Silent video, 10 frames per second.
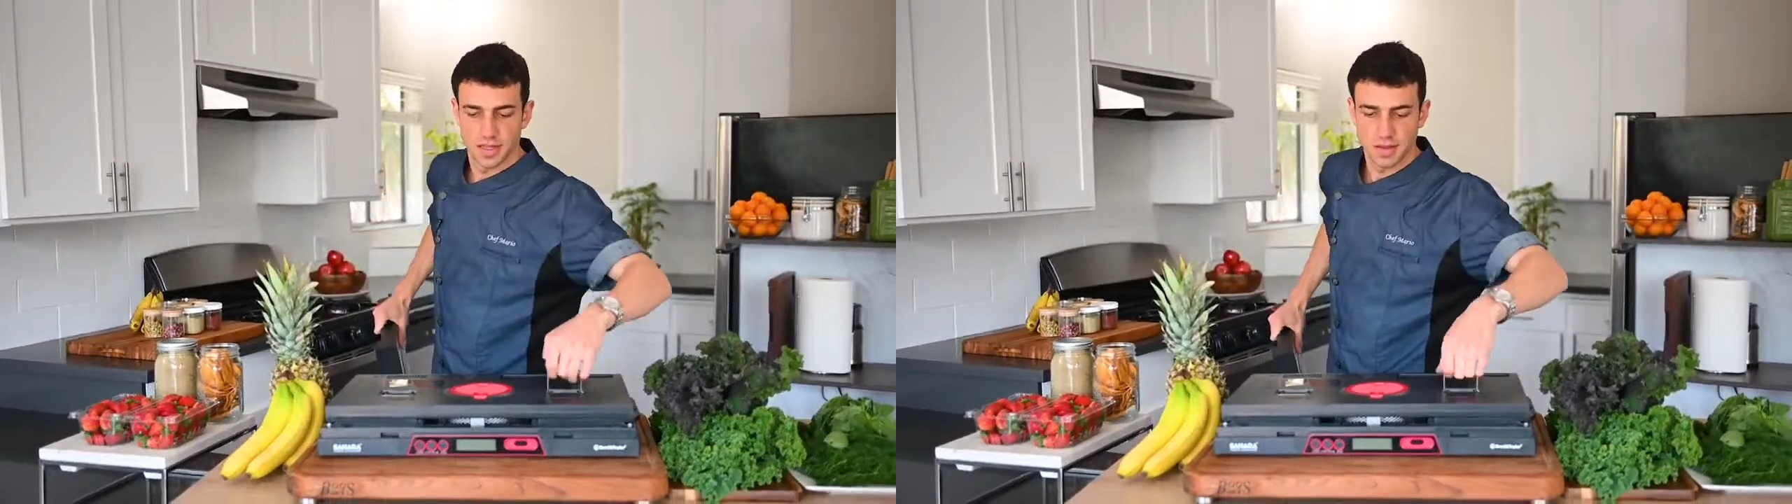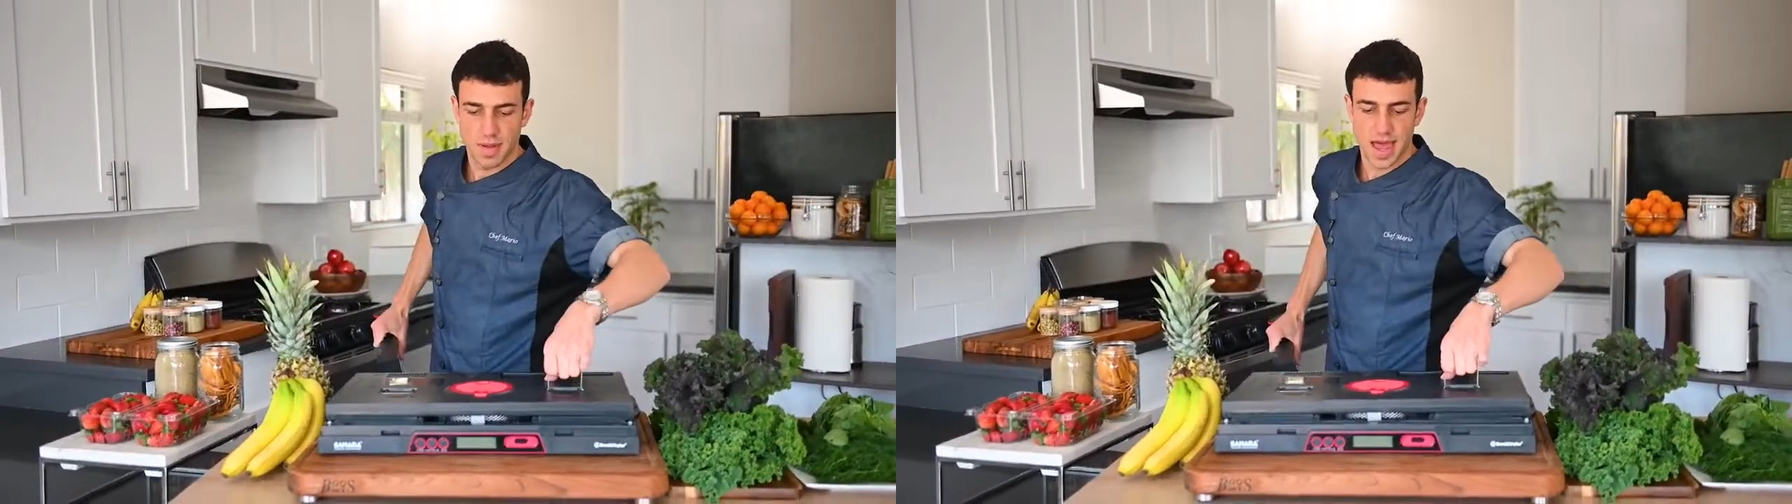
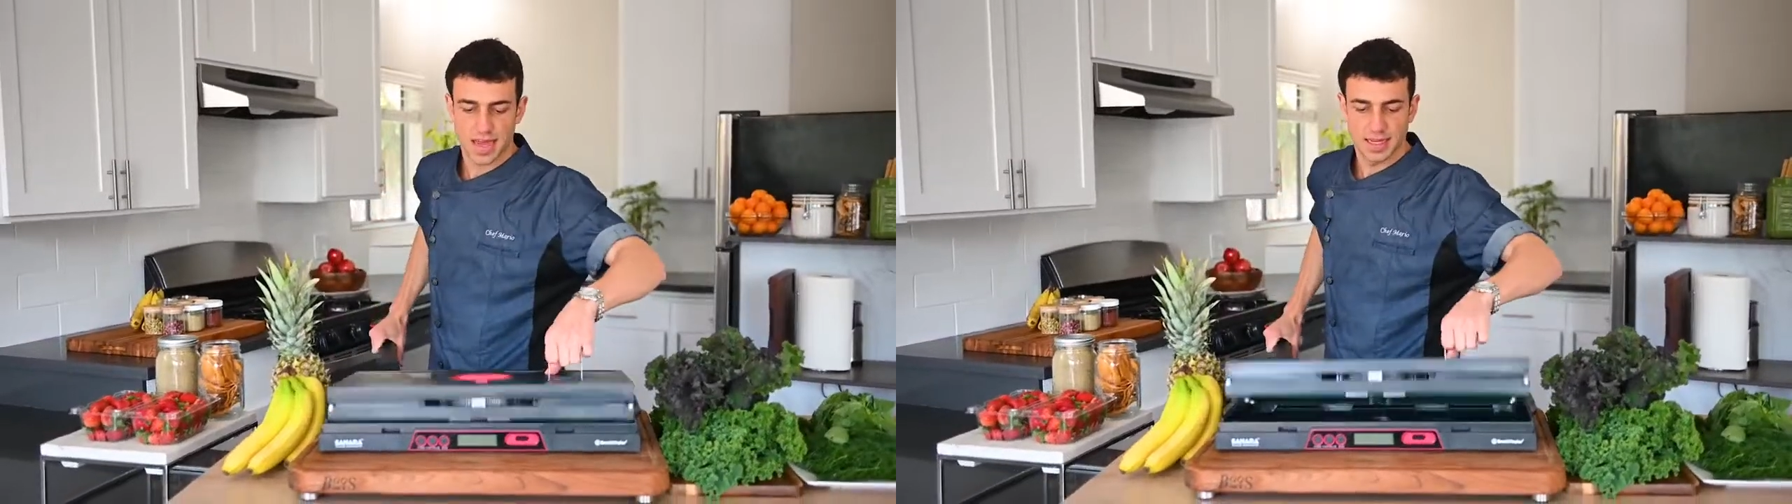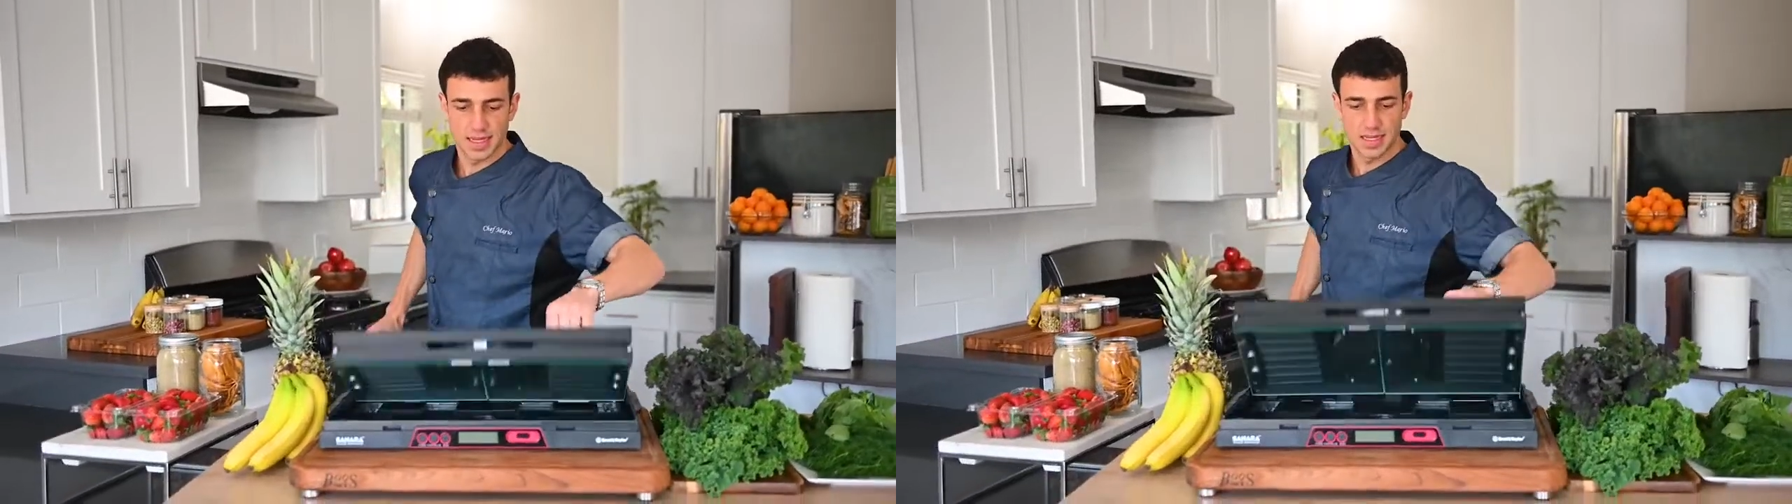the
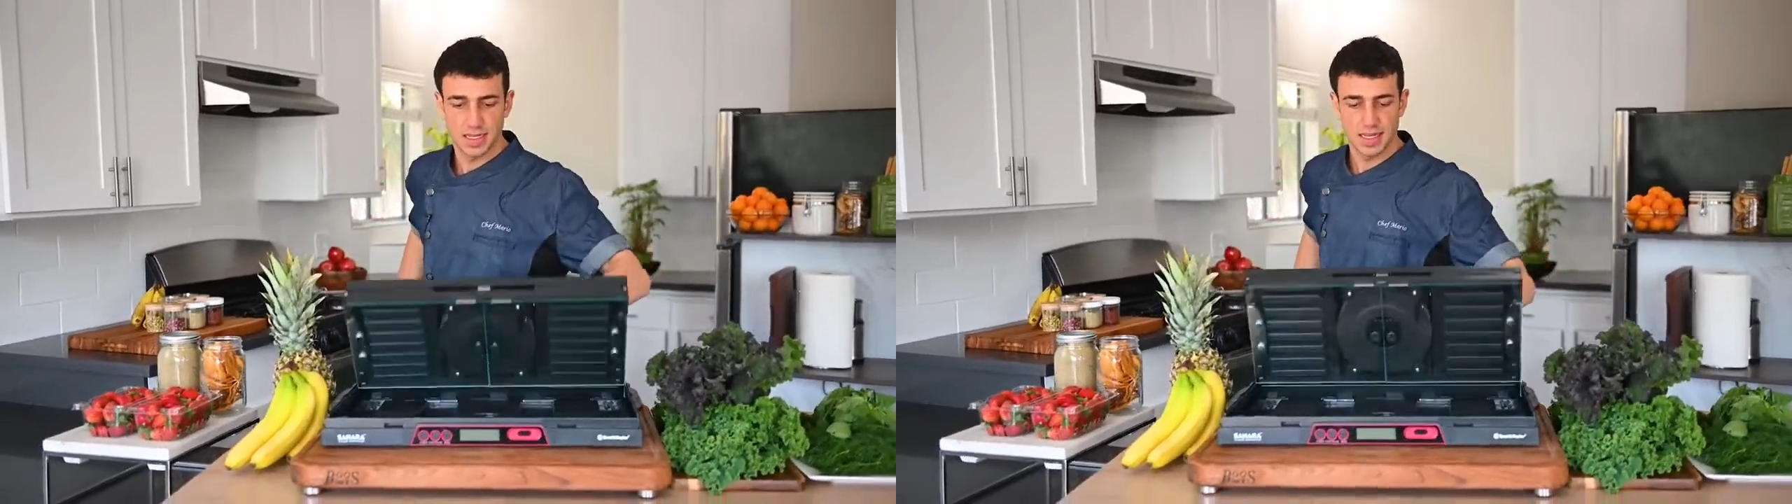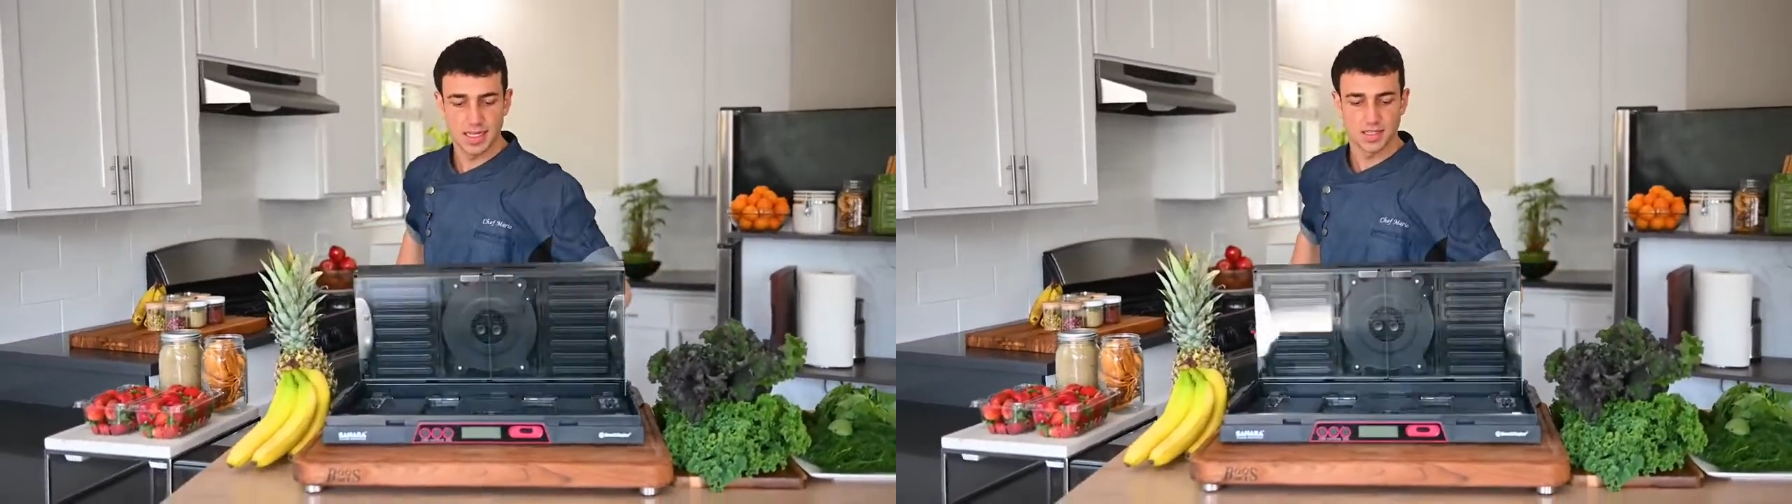back
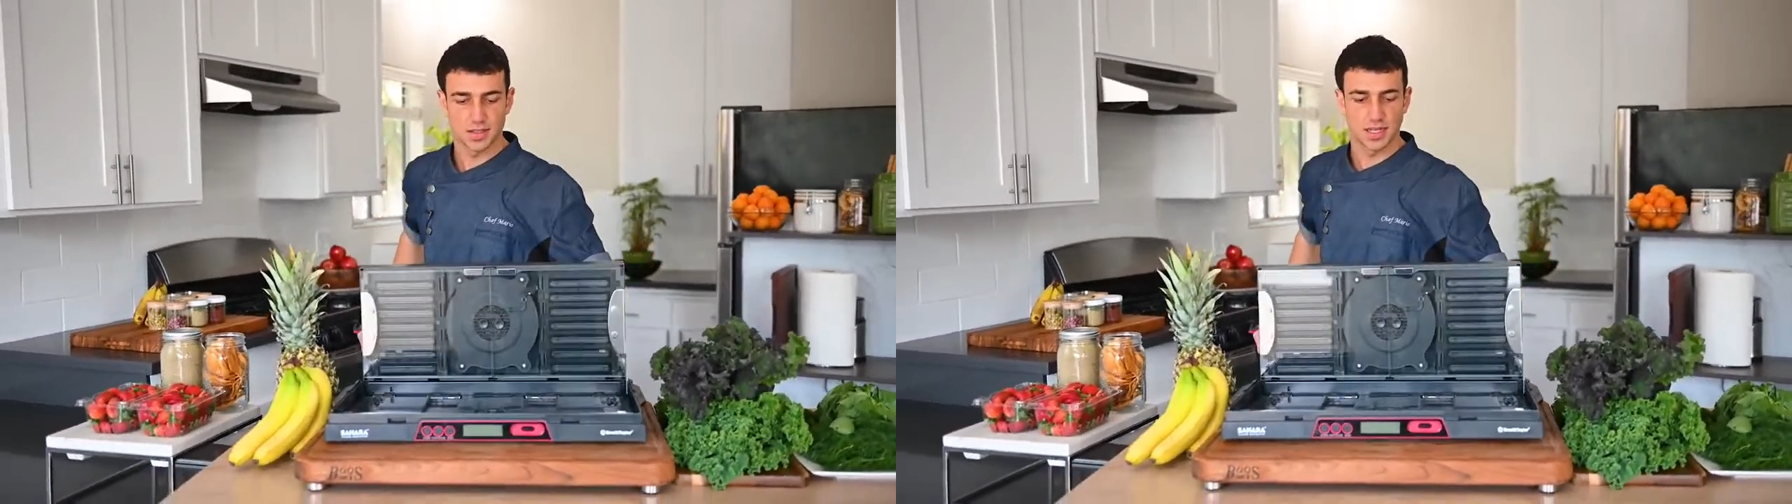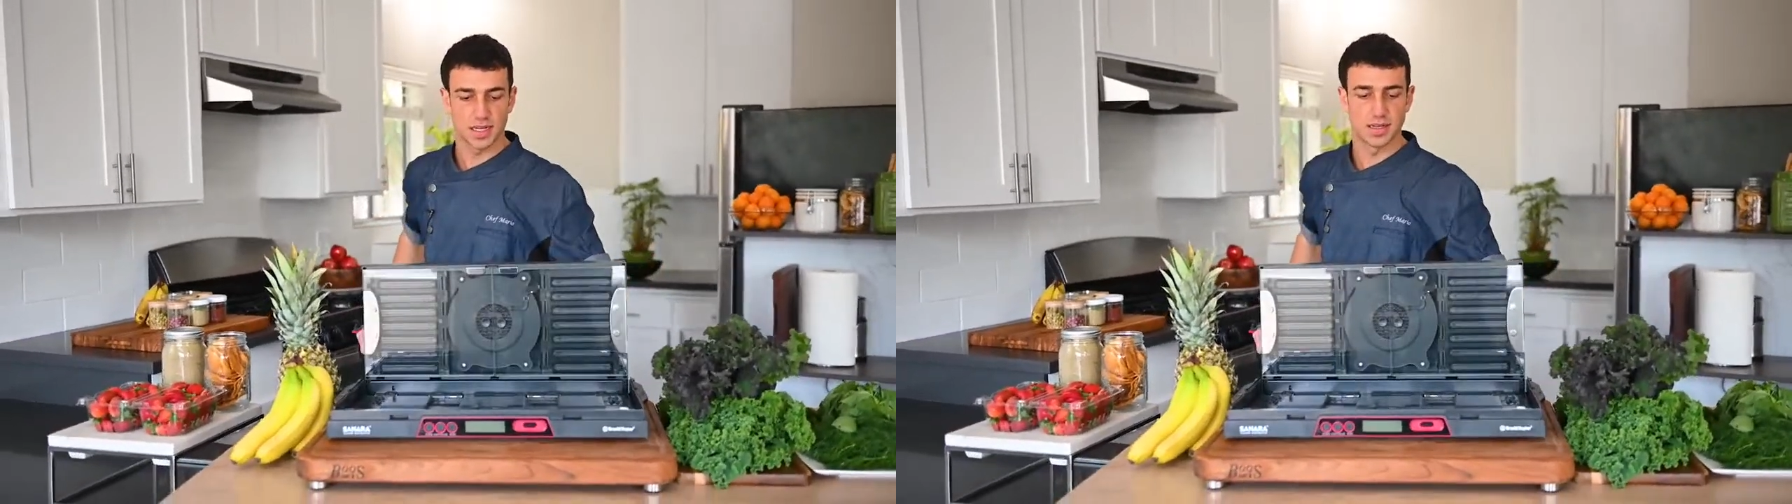
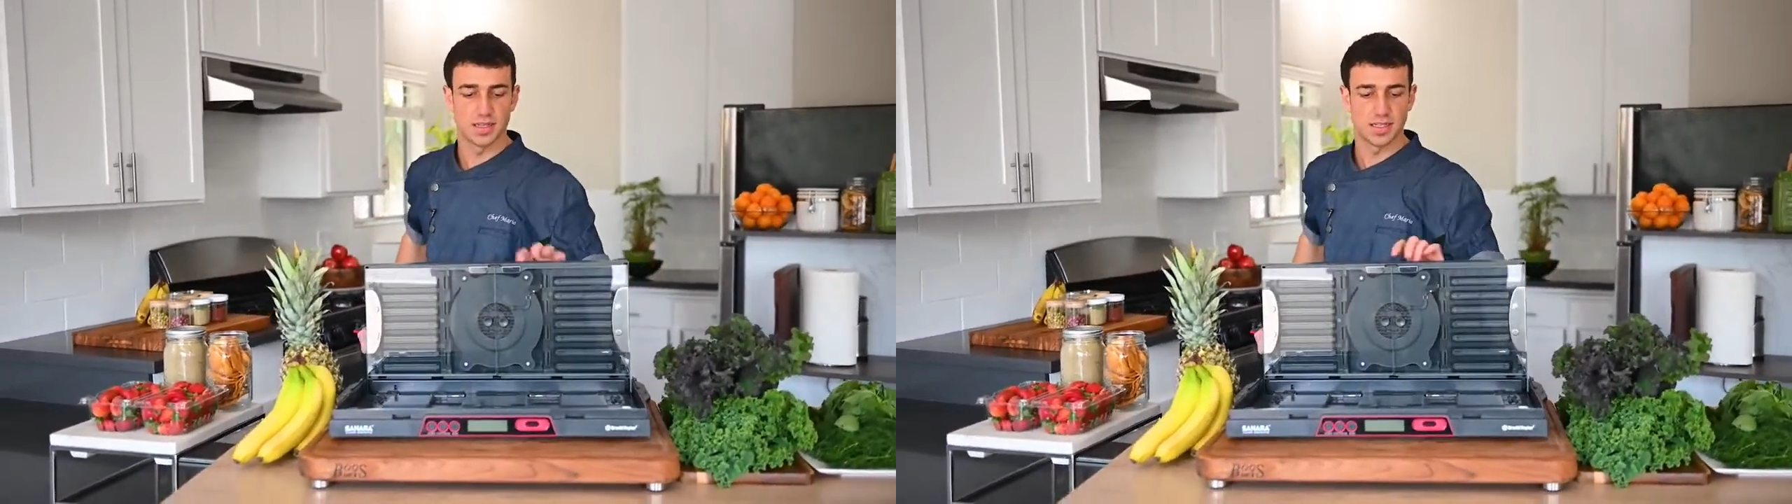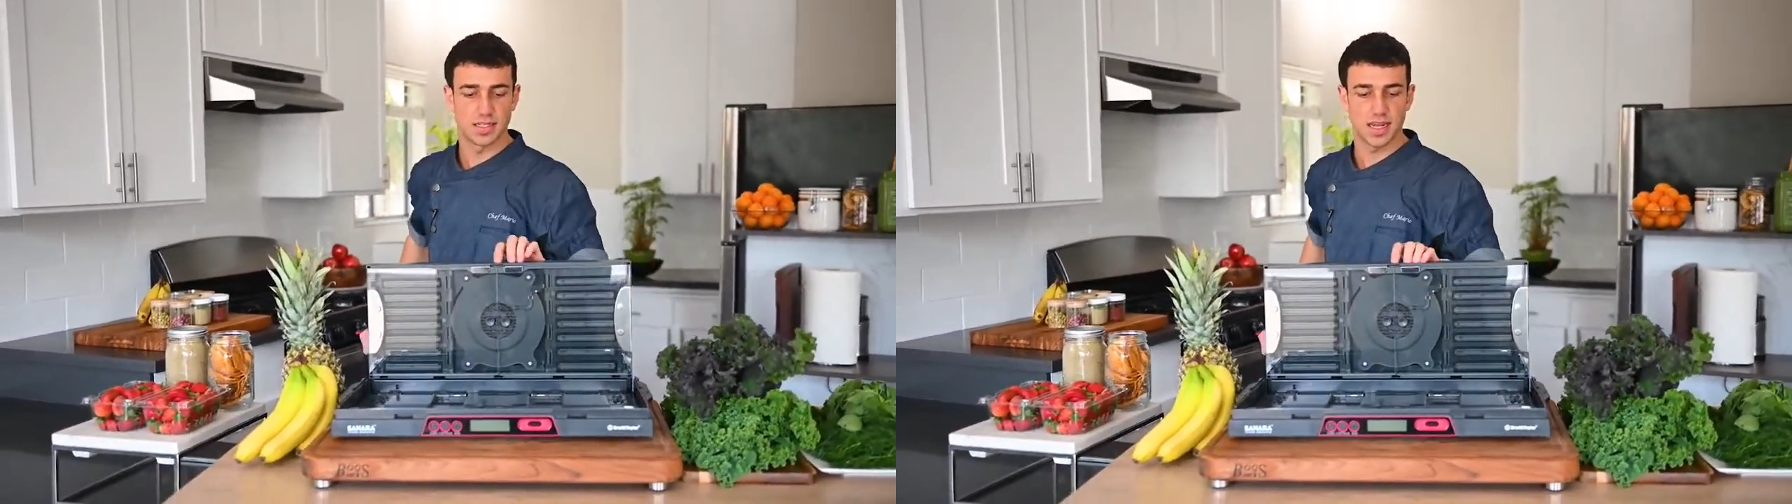easily
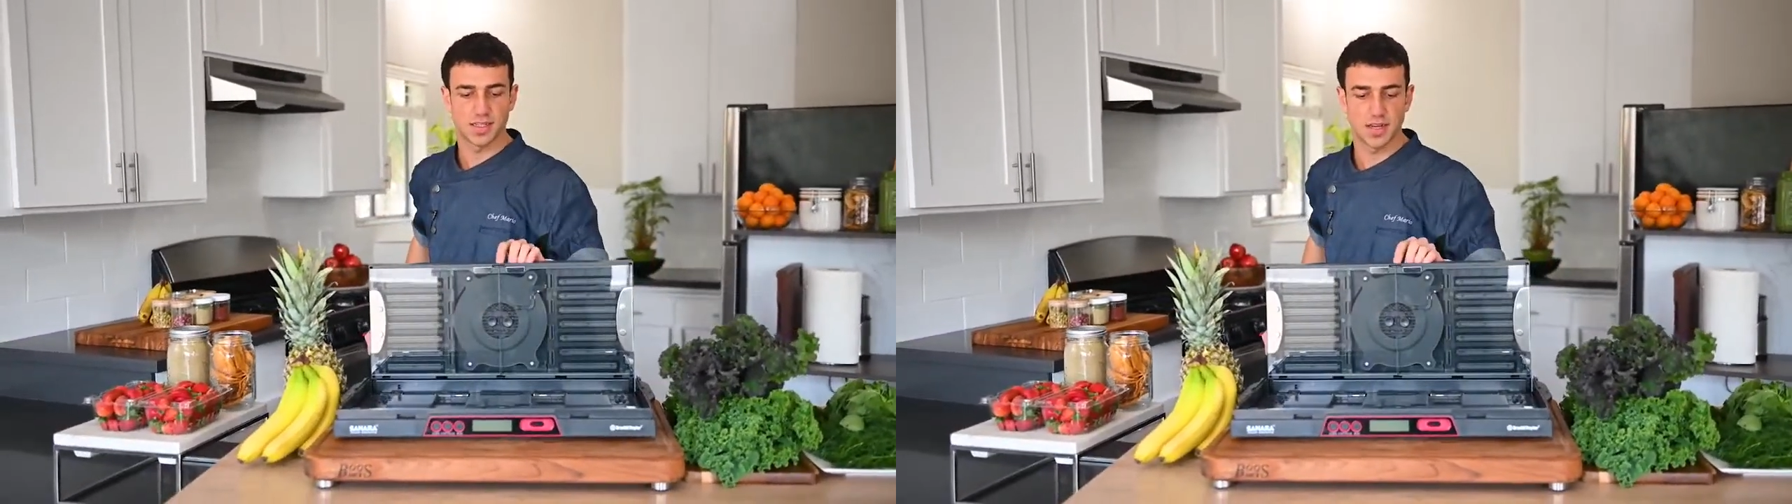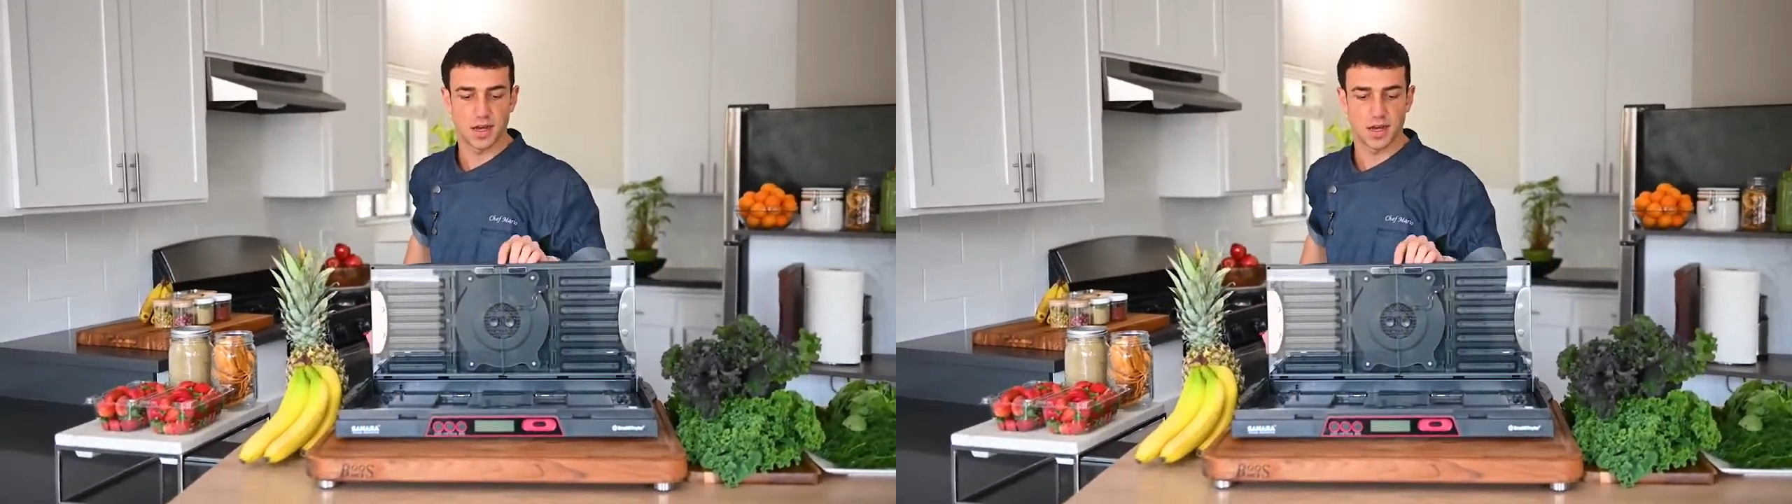stands